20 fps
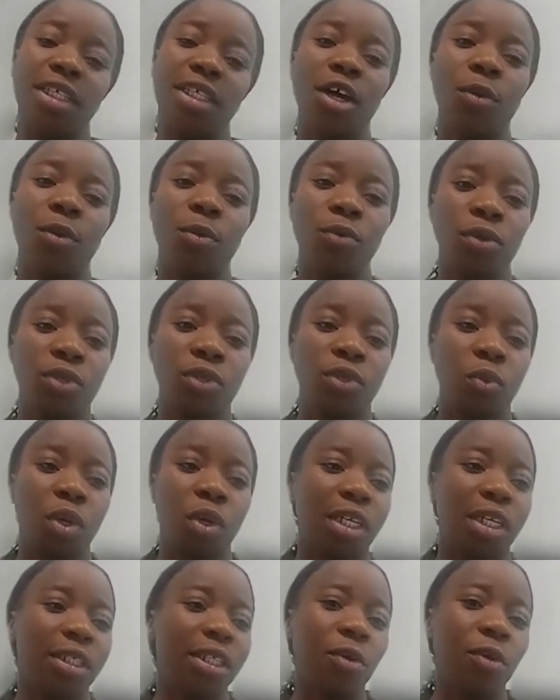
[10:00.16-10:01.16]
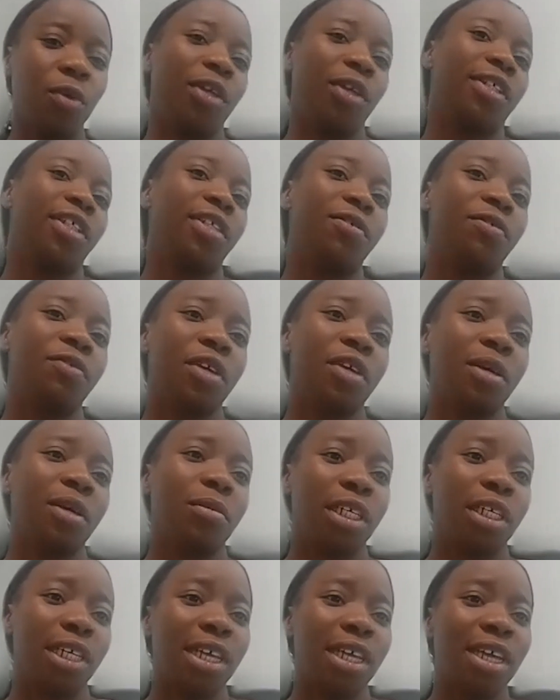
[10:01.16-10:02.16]
outputs when they start raising a
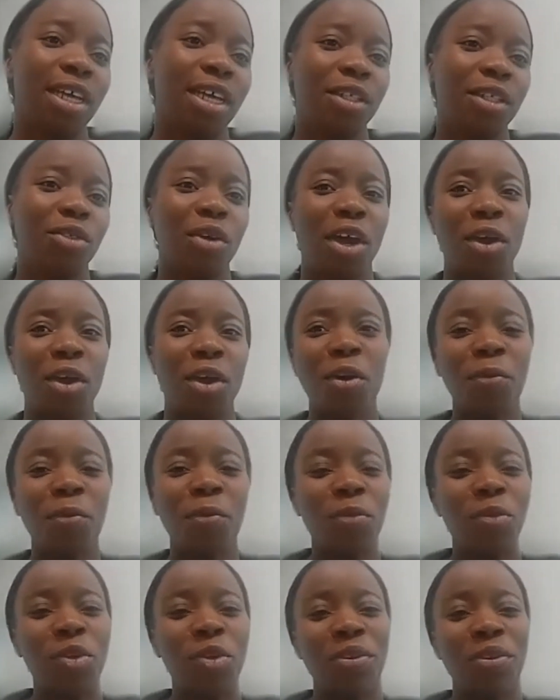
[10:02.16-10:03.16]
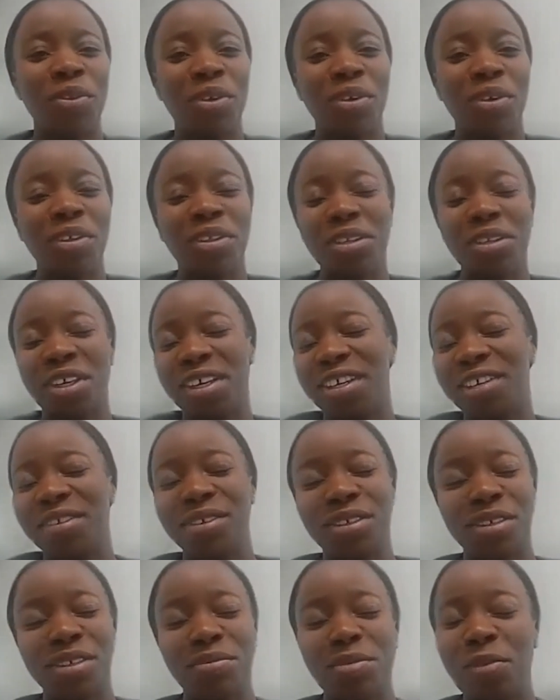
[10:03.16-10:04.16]
family. So I hope with us looking into
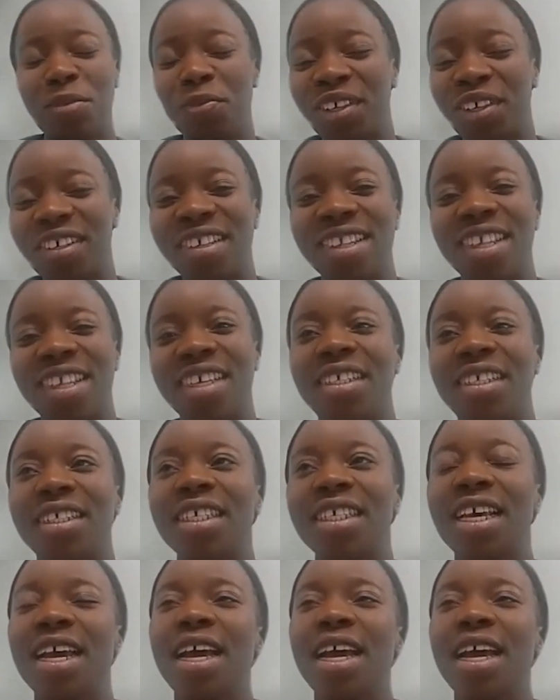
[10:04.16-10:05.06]
some of these things,